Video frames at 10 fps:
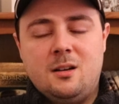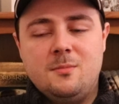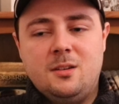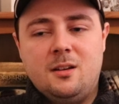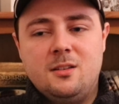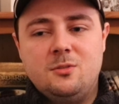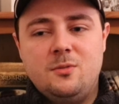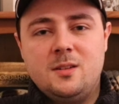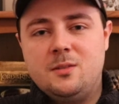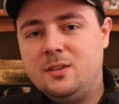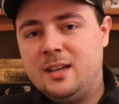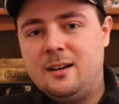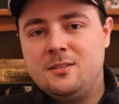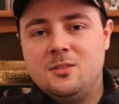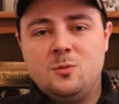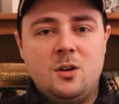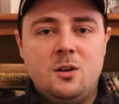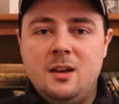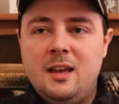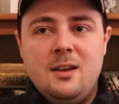you know, it's all these different characters as
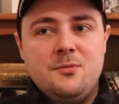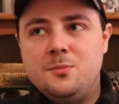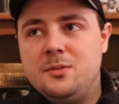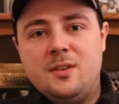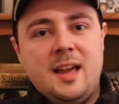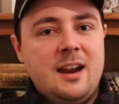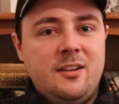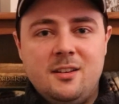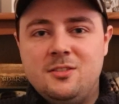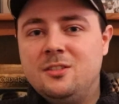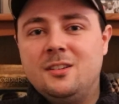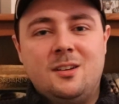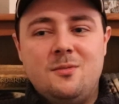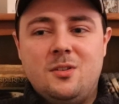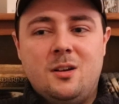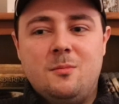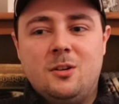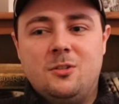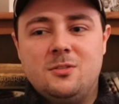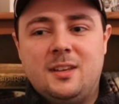well from different areas, you know, kind of
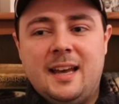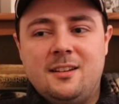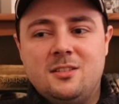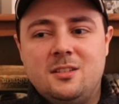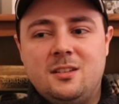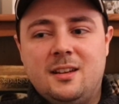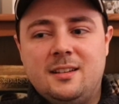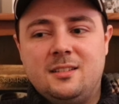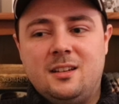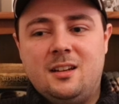across the galaxy, and,